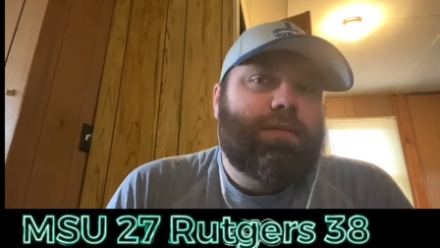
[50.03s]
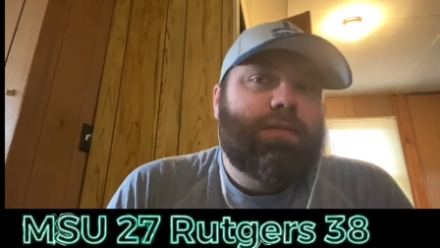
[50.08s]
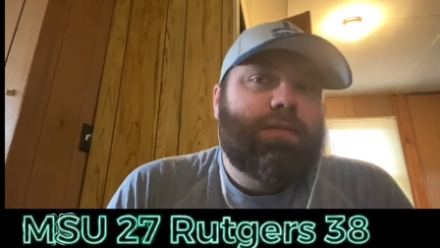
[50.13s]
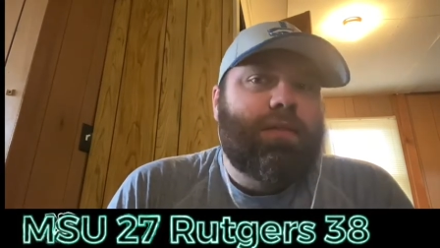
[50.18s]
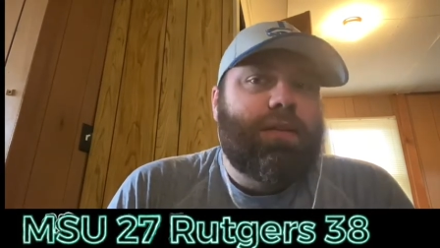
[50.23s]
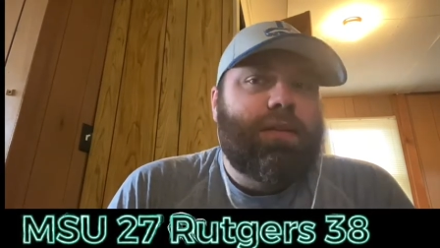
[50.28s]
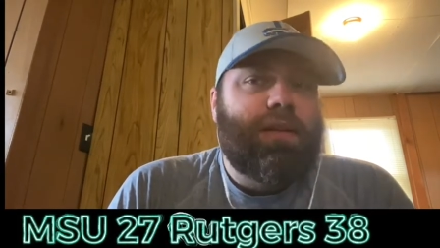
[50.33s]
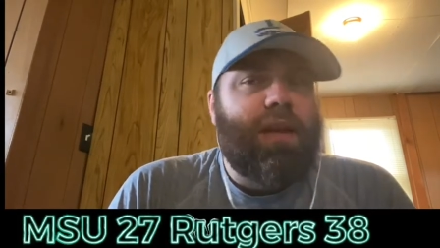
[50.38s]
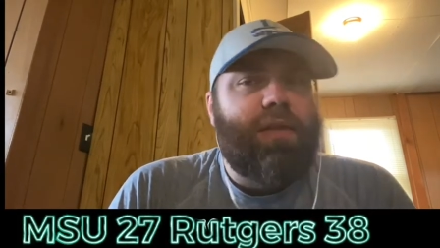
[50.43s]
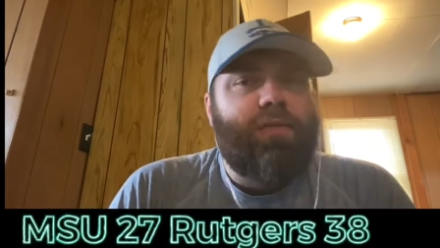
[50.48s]

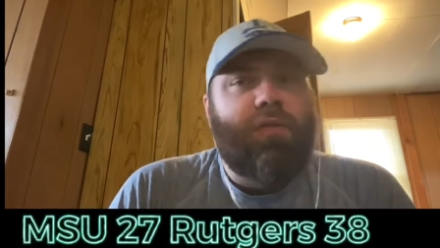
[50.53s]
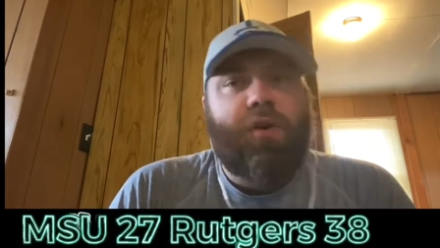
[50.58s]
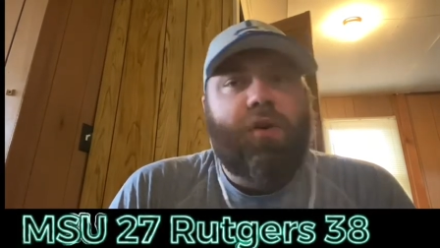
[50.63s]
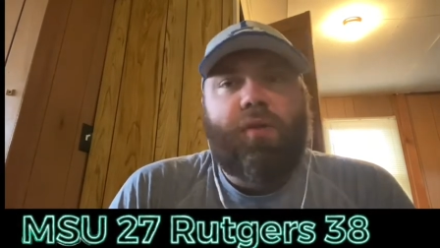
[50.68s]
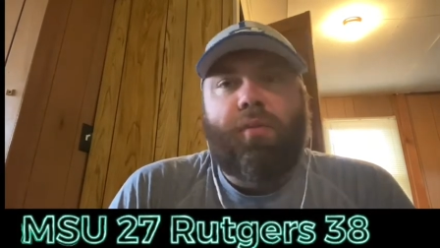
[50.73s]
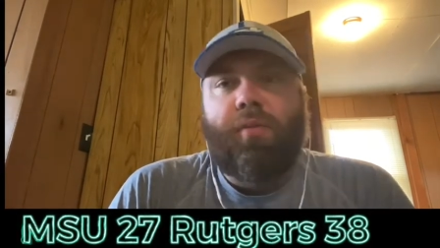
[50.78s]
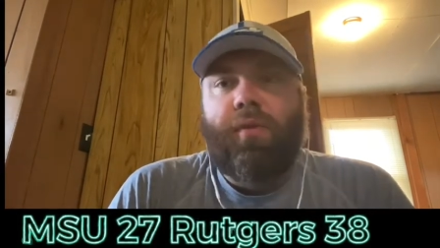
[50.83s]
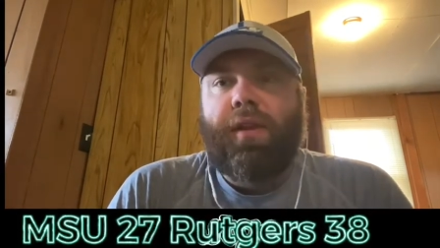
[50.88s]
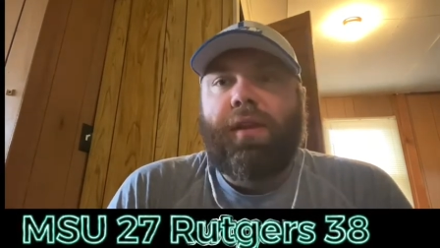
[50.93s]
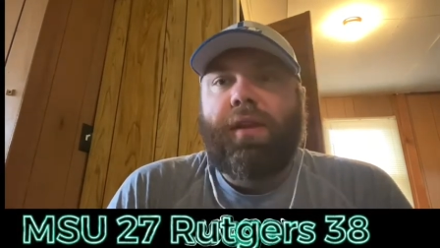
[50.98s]
Never
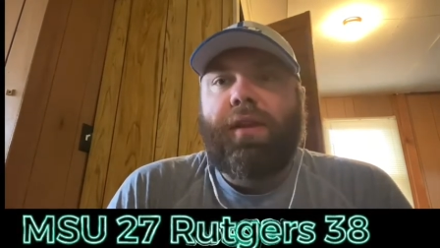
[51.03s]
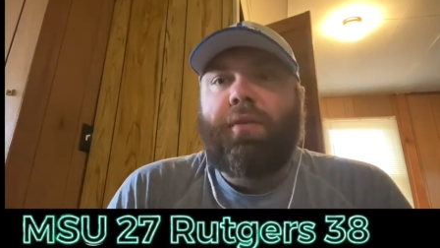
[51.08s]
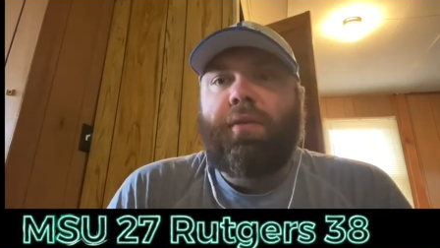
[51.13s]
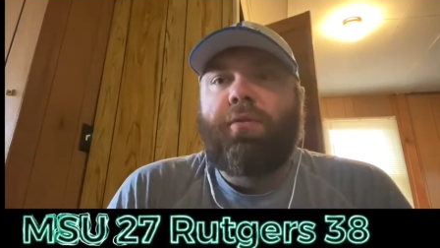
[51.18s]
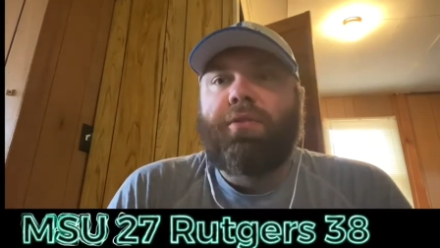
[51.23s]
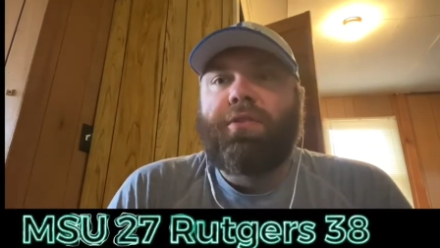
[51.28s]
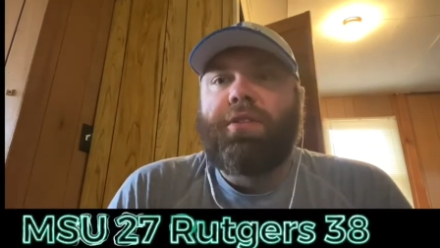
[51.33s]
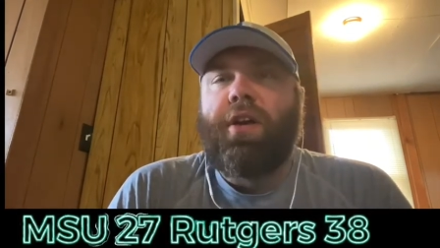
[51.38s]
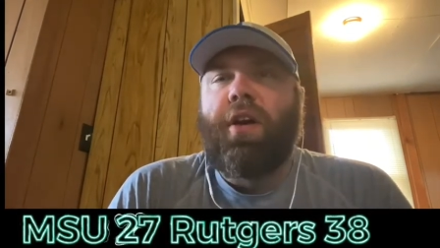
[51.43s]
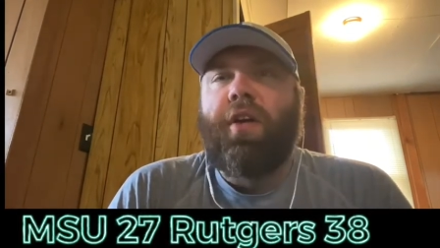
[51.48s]
really
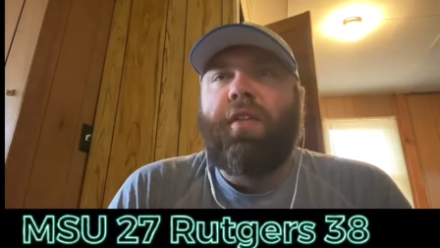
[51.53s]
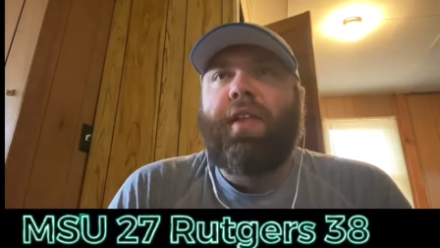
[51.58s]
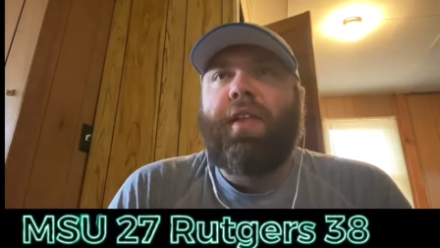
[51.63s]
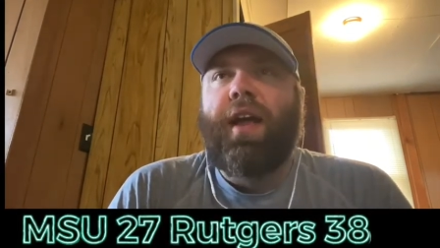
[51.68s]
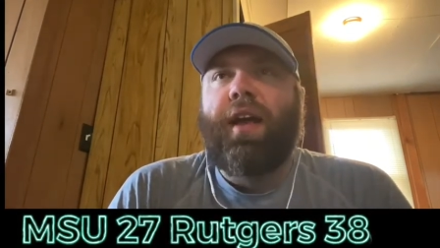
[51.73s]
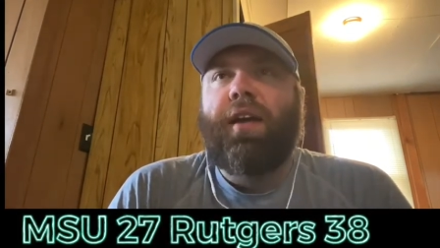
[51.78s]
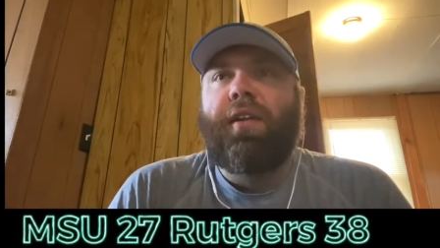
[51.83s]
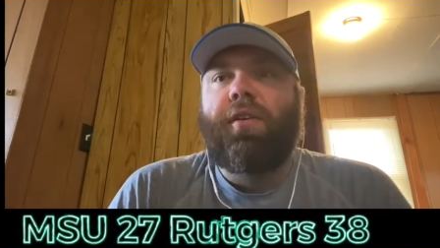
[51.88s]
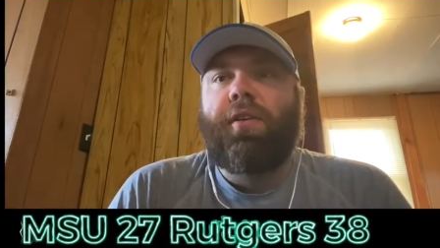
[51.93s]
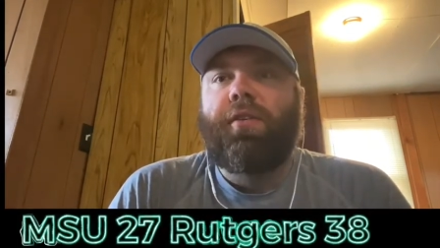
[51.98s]
was all
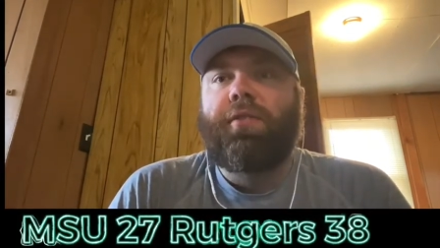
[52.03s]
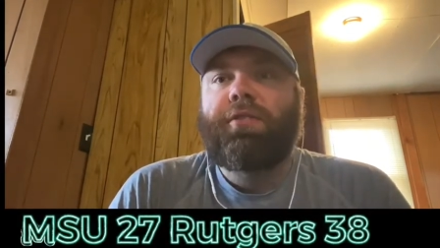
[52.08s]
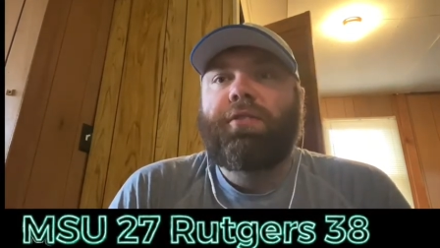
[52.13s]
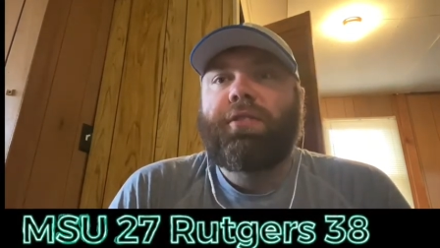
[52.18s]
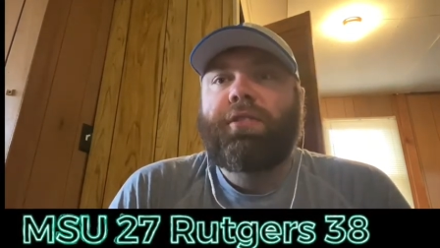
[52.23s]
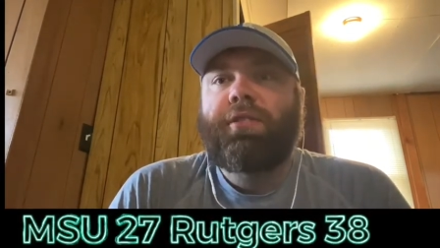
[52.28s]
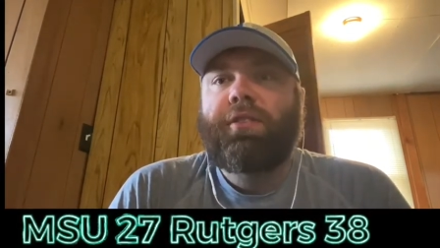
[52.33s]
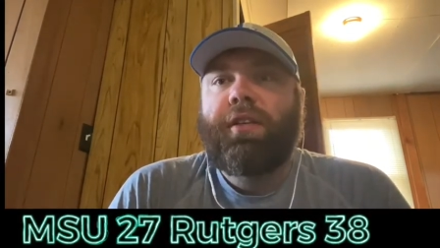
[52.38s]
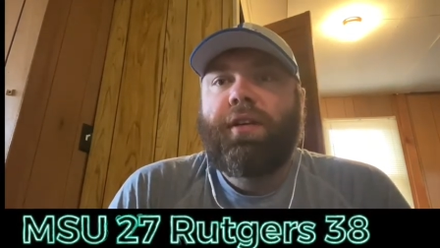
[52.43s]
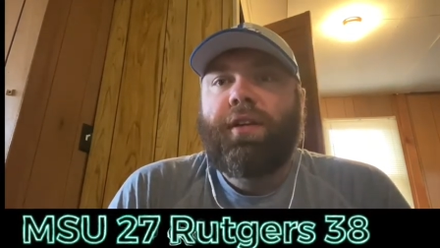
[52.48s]
that
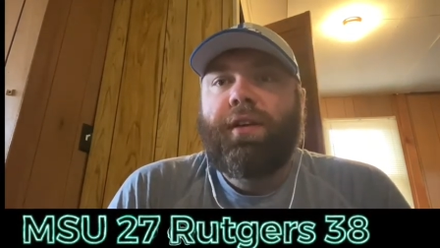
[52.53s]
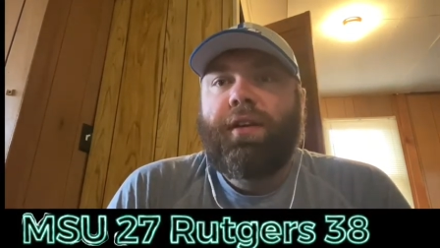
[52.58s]
close,